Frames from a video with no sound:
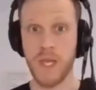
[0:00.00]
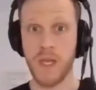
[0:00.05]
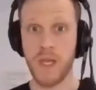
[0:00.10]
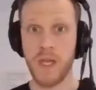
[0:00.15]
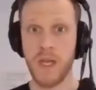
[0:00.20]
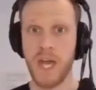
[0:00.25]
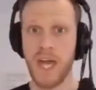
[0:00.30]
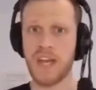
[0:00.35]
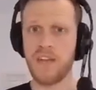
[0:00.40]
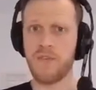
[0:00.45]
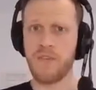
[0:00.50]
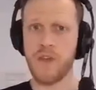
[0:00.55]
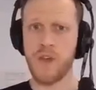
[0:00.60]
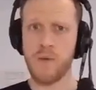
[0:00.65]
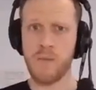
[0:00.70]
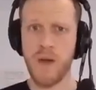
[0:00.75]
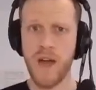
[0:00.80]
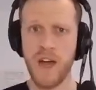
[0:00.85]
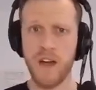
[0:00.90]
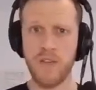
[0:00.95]
And if you're
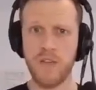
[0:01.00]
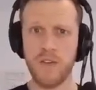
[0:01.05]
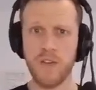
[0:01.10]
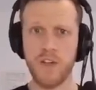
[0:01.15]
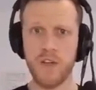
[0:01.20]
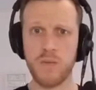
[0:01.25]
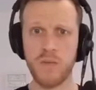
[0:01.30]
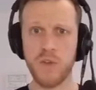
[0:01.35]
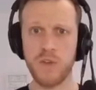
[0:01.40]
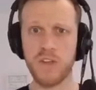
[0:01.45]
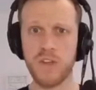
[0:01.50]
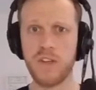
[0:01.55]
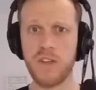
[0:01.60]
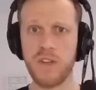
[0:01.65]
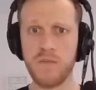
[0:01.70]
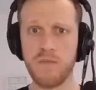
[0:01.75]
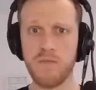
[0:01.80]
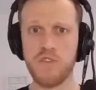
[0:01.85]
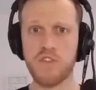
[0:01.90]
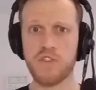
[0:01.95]
part of a
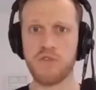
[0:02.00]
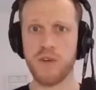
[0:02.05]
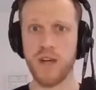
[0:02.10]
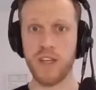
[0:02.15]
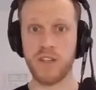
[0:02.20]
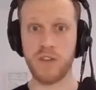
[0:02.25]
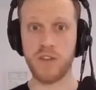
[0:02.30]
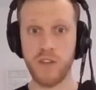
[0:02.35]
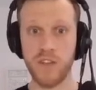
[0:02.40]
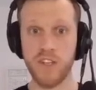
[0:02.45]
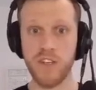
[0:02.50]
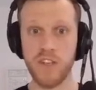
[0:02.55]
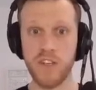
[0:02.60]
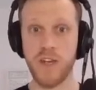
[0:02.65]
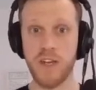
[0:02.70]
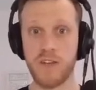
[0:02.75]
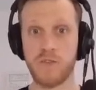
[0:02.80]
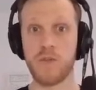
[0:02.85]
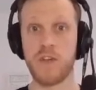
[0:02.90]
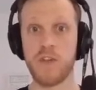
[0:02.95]
community, try to
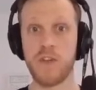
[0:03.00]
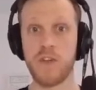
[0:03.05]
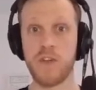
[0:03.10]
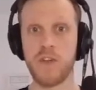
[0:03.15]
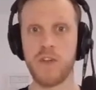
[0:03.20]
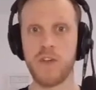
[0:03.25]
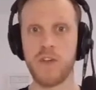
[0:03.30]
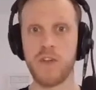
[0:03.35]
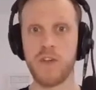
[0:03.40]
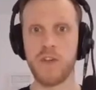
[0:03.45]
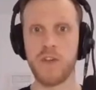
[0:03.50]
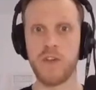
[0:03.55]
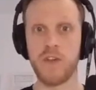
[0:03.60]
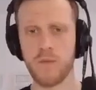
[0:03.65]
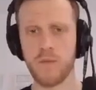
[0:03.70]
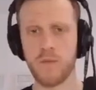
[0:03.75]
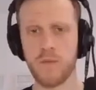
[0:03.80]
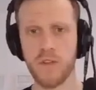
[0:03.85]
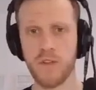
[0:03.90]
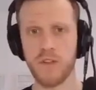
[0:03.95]
integrate reuse into the
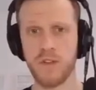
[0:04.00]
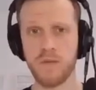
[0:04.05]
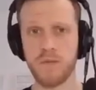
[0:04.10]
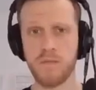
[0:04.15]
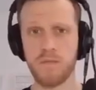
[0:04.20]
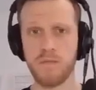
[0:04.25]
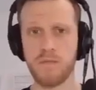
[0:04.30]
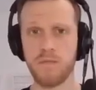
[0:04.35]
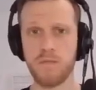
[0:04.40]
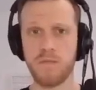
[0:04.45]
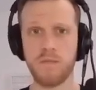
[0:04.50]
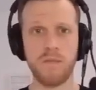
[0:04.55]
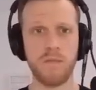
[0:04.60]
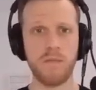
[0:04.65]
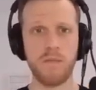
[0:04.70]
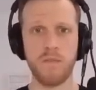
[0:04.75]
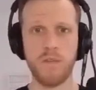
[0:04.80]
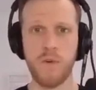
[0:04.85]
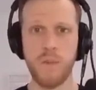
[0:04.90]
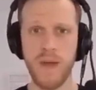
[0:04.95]
community.
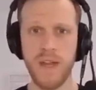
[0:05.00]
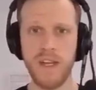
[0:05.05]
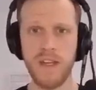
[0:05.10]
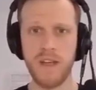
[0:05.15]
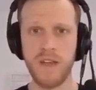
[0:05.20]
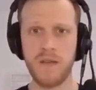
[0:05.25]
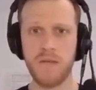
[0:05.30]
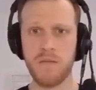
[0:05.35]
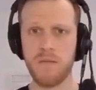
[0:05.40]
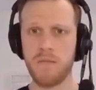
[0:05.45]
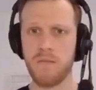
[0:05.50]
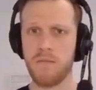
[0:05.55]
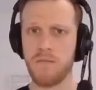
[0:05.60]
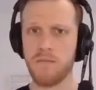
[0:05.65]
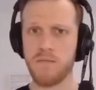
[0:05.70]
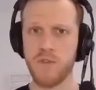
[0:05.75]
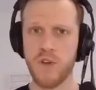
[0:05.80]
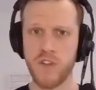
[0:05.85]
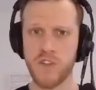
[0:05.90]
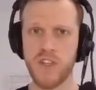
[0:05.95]
For many
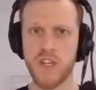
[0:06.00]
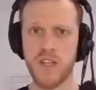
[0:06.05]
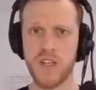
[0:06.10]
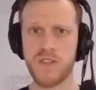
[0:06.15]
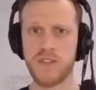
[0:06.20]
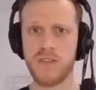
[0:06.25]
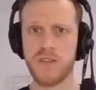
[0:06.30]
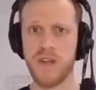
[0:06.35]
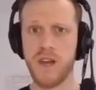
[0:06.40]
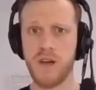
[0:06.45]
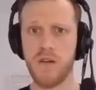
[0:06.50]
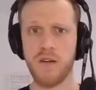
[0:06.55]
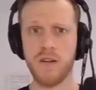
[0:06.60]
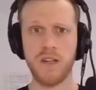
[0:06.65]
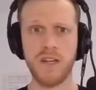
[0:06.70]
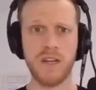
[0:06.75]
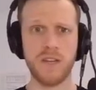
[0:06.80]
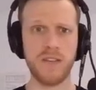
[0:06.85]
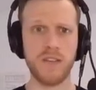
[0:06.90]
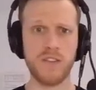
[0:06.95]
projects, there are
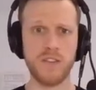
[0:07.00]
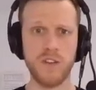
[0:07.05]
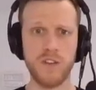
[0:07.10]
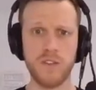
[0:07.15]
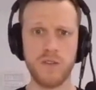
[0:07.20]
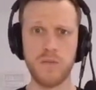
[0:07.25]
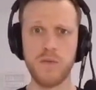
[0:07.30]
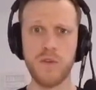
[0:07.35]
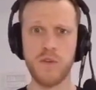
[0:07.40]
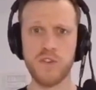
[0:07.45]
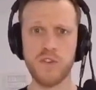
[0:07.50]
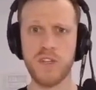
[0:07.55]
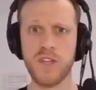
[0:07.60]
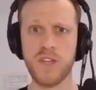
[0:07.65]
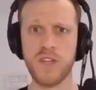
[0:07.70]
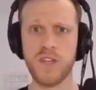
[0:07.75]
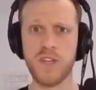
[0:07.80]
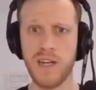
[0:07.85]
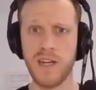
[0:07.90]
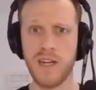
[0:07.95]
like these contribution
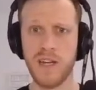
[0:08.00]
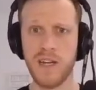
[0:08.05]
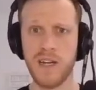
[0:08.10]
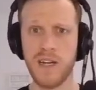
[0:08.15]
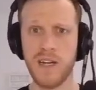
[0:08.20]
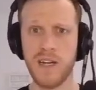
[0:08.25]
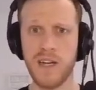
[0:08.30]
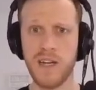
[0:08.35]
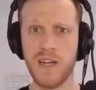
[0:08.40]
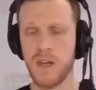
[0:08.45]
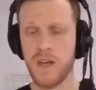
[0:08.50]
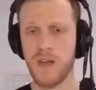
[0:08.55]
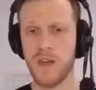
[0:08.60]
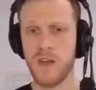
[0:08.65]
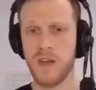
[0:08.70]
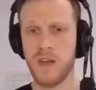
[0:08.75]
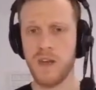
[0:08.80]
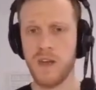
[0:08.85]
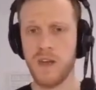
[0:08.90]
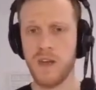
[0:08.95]
guidelines,
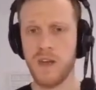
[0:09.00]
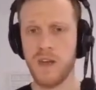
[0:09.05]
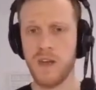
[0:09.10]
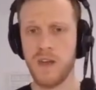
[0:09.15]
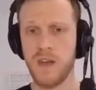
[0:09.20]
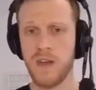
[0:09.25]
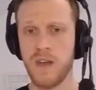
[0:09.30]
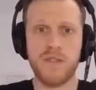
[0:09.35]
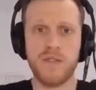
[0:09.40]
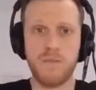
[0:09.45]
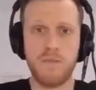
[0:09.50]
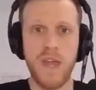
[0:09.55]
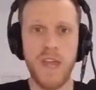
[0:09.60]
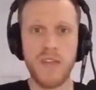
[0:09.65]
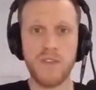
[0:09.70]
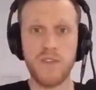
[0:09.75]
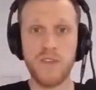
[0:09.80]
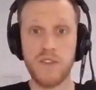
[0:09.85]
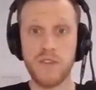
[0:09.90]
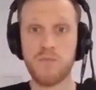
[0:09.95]
or you can just
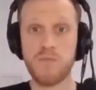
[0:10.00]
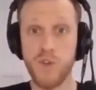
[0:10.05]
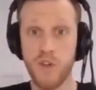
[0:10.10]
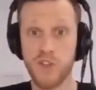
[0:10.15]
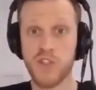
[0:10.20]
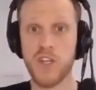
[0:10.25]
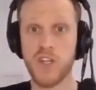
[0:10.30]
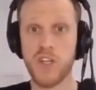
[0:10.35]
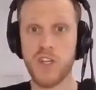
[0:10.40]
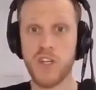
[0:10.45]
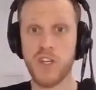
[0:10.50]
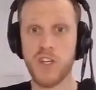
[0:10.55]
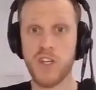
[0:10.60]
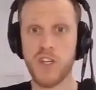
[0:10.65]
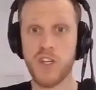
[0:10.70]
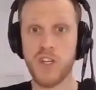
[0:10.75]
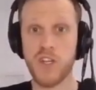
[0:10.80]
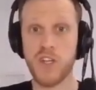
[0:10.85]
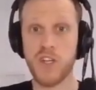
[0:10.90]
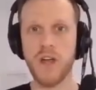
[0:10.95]
make this project from
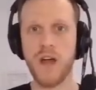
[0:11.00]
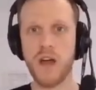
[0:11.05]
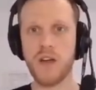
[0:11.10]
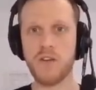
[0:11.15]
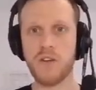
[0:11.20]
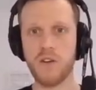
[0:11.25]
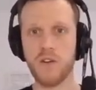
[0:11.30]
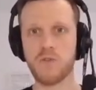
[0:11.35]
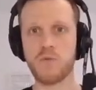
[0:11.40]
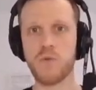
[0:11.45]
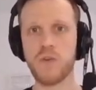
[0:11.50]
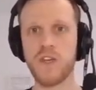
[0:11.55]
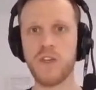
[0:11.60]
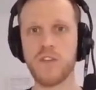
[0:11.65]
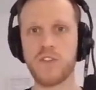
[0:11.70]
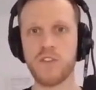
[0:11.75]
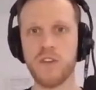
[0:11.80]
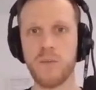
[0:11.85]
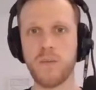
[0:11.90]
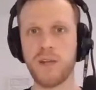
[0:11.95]
the start on
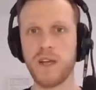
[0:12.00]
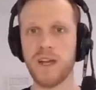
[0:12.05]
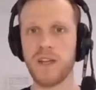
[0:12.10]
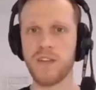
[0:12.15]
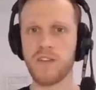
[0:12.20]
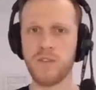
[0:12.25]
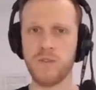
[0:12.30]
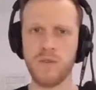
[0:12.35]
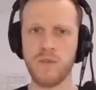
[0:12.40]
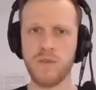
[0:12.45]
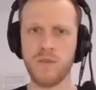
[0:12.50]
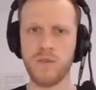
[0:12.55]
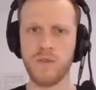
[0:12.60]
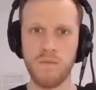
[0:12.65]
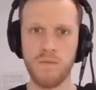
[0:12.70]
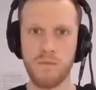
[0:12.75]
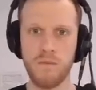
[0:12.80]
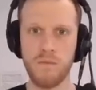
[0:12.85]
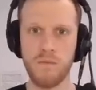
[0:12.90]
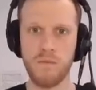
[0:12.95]
reuse compliant to
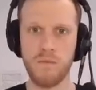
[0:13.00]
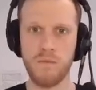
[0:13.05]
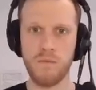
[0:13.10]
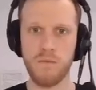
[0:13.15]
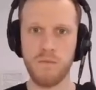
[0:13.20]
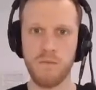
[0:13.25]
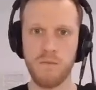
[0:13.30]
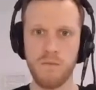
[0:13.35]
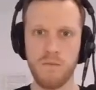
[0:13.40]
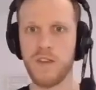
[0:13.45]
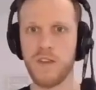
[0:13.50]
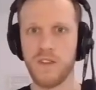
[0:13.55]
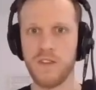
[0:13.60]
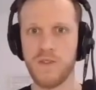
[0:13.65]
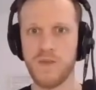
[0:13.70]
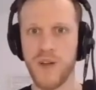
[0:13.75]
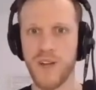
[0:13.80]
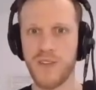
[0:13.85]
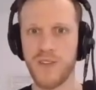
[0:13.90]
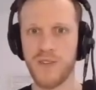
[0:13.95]
really
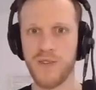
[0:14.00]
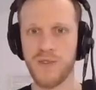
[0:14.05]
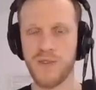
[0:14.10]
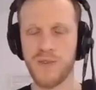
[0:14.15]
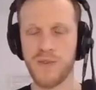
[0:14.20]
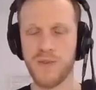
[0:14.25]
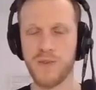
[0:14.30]
try to,